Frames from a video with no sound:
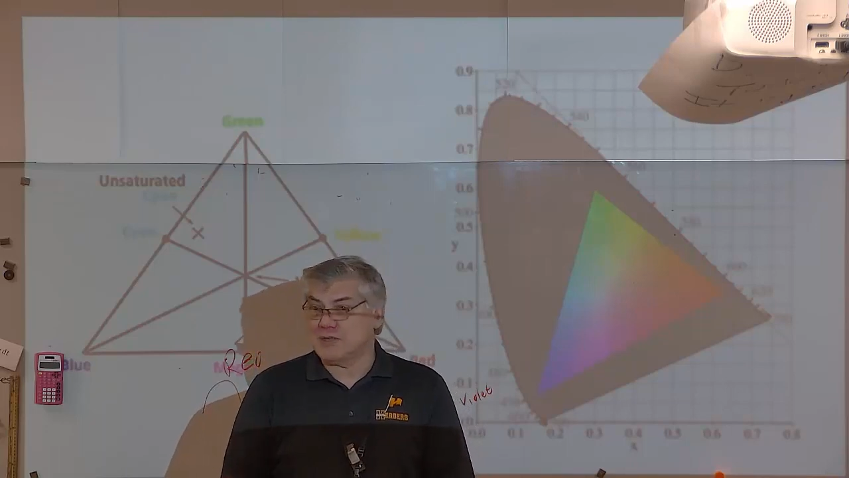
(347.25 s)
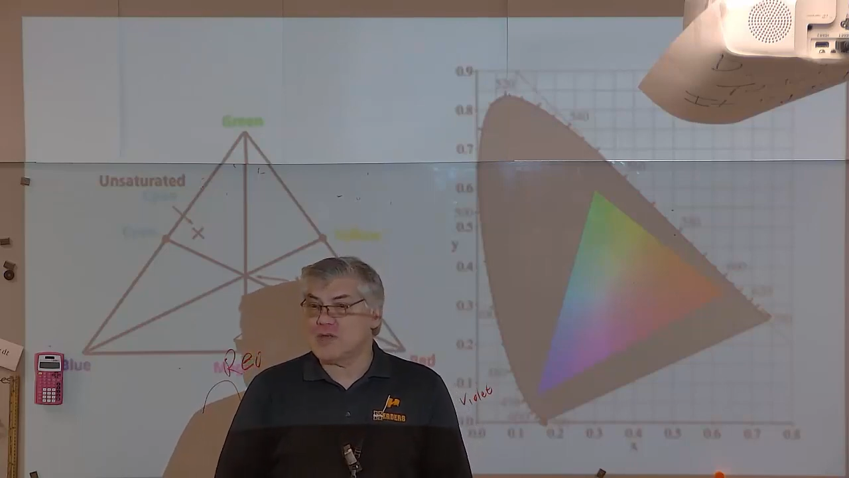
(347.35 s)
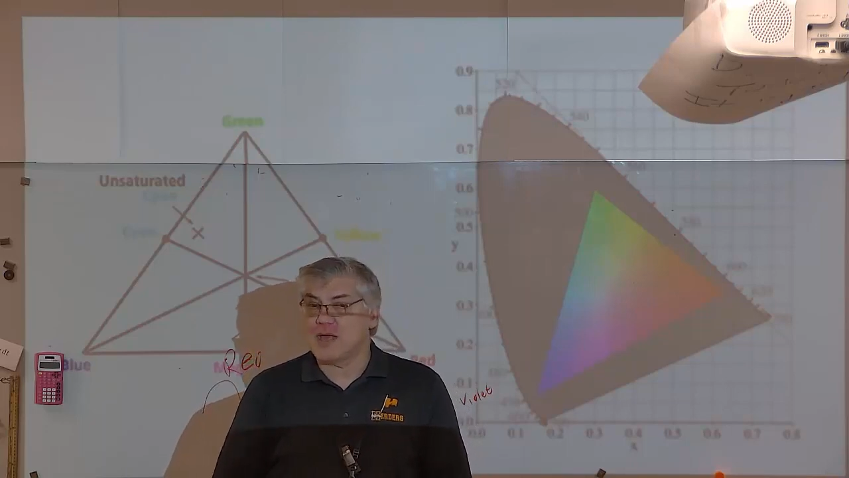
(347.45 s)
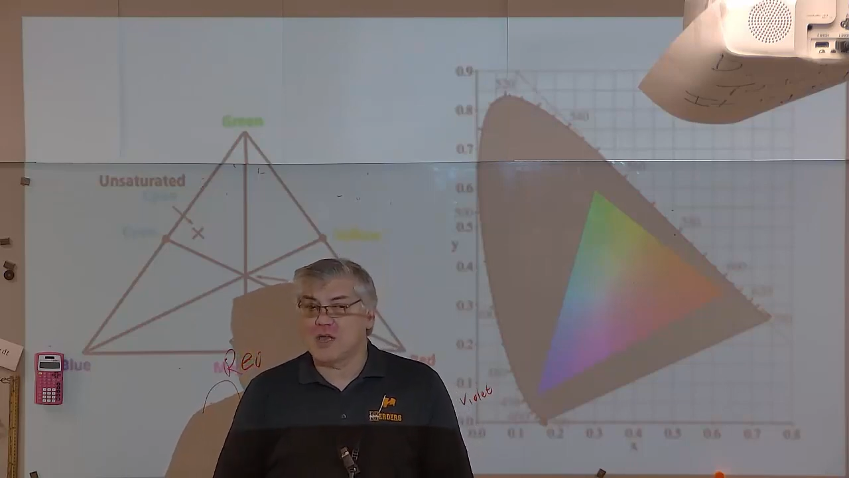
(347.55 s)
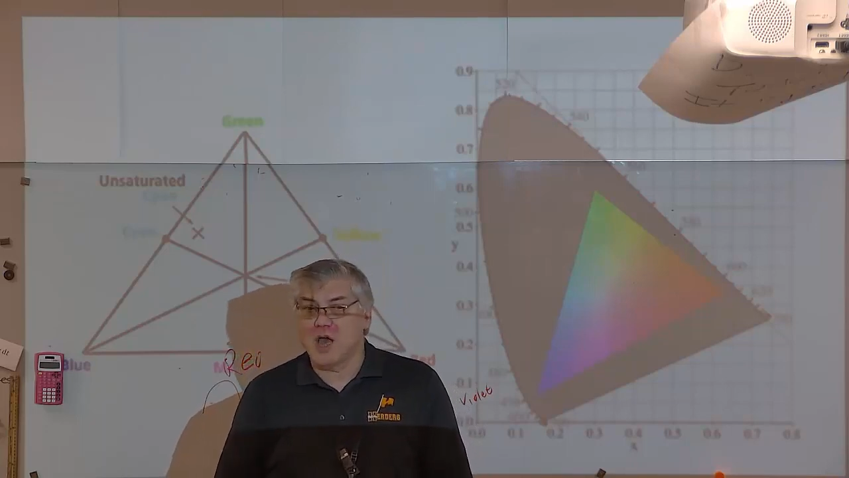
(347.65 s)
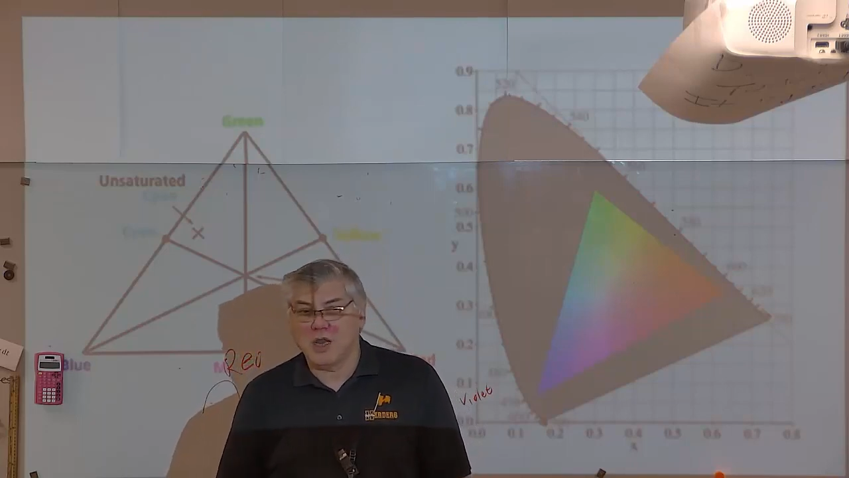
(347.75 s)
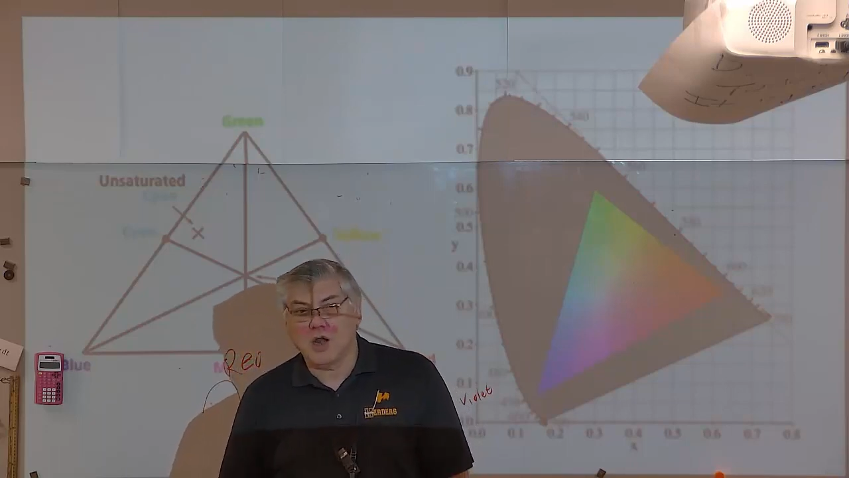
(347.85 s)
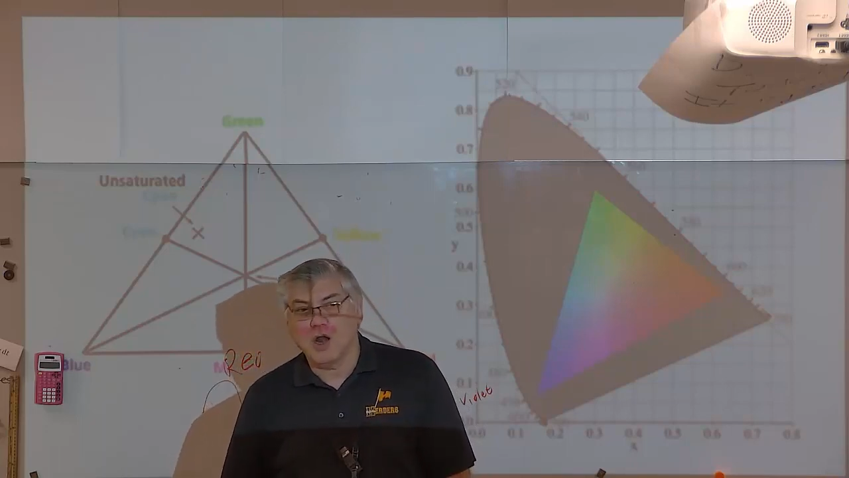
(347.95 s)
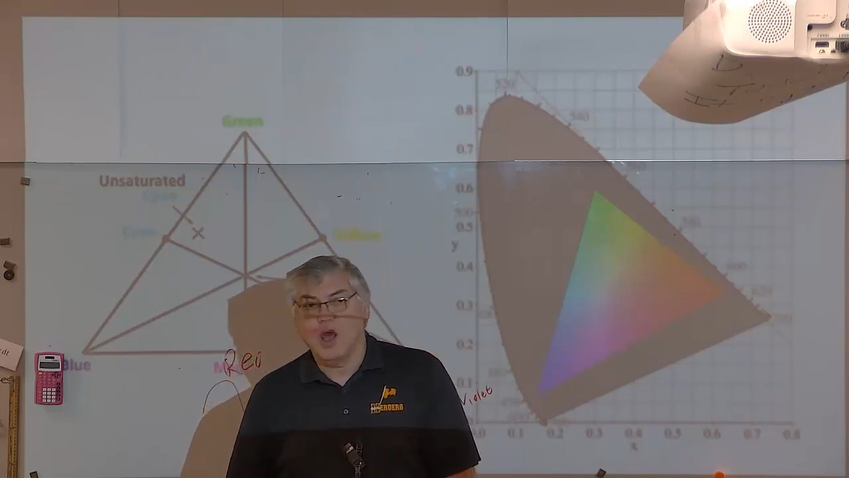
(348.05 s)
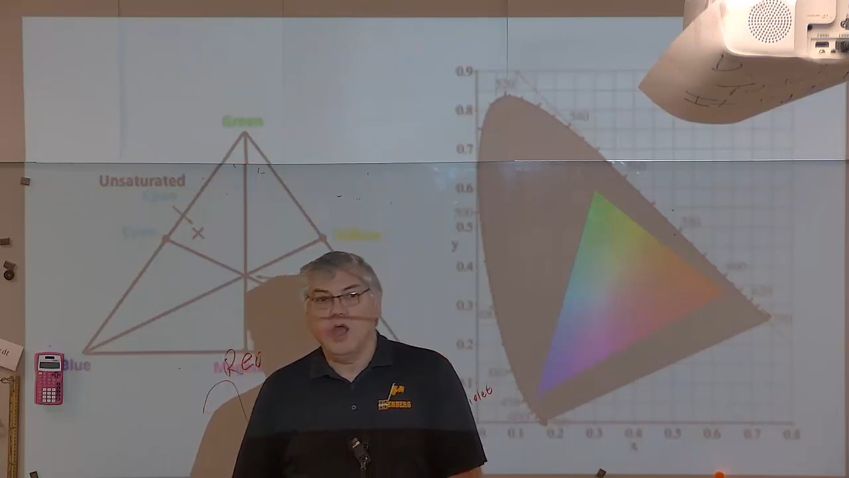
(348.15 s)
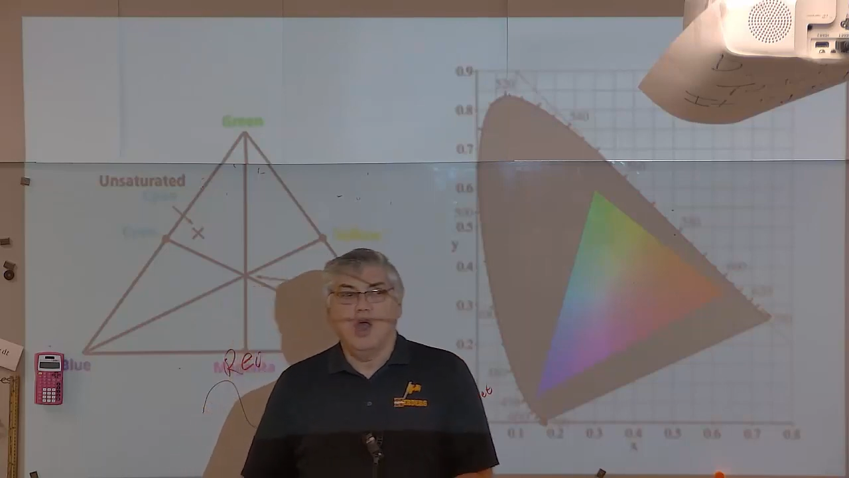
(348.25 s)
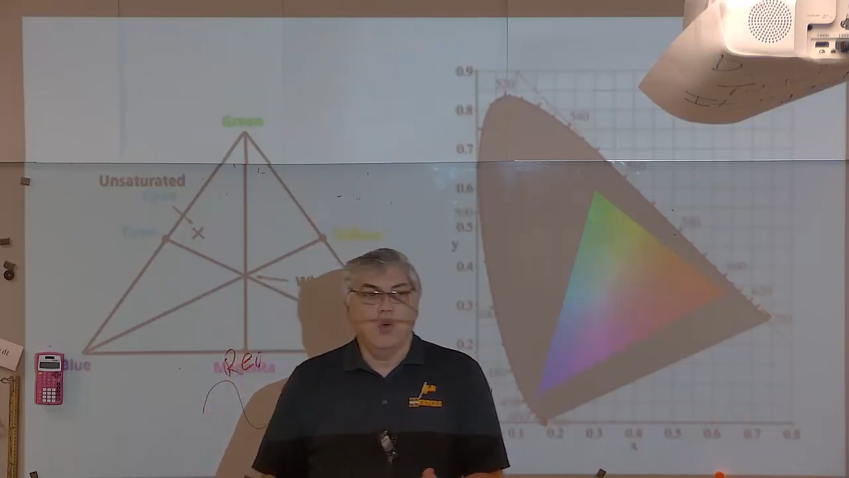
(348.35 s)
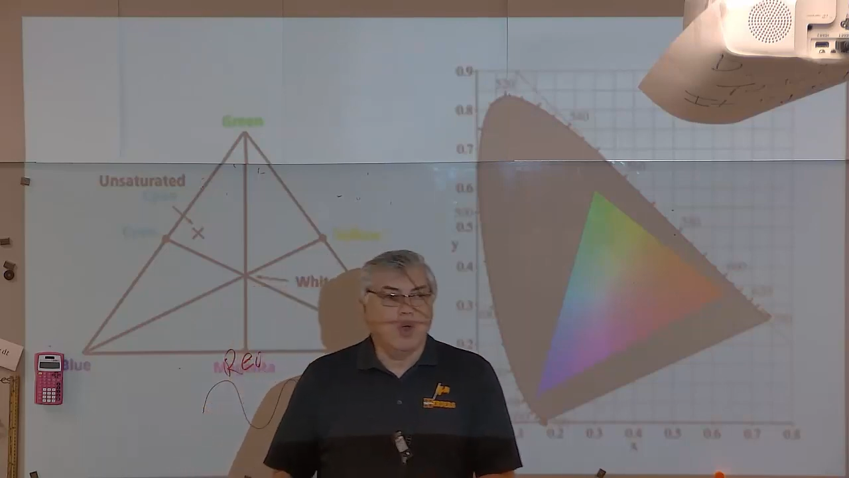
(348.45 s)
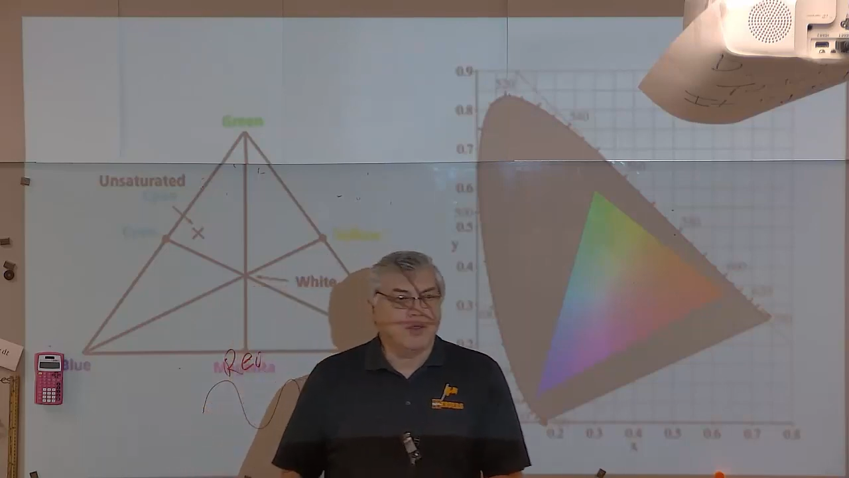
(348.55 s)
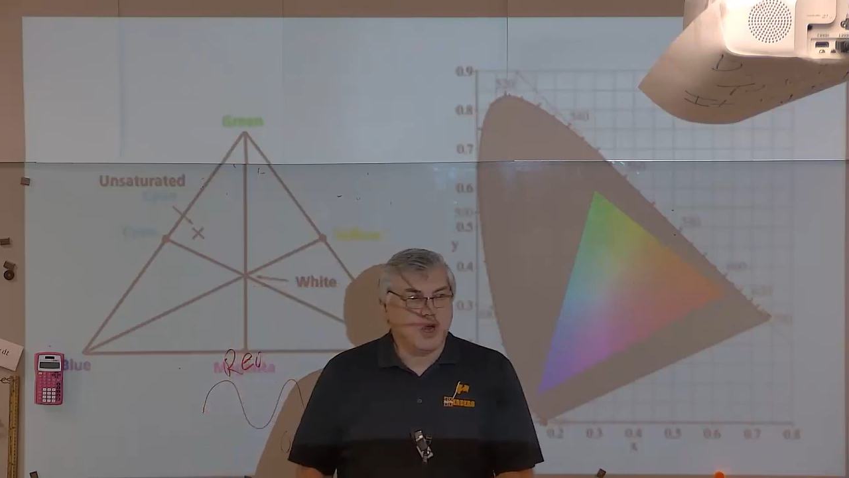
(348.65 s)
that color.
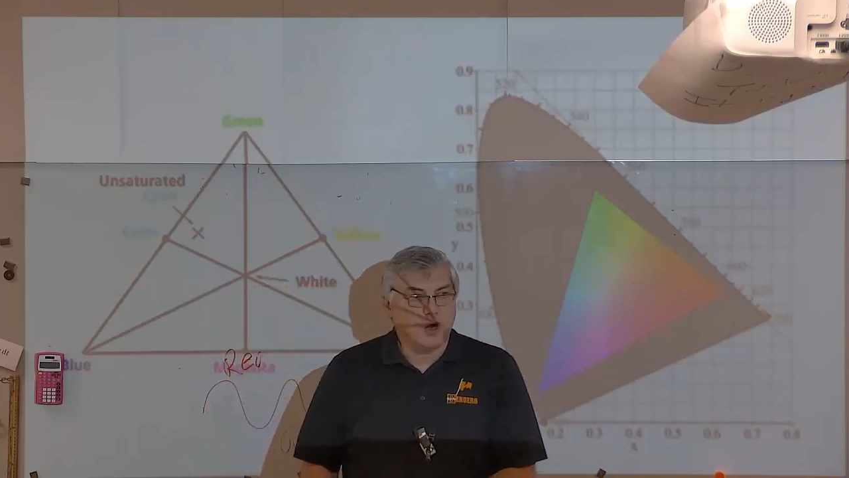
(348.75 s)
They're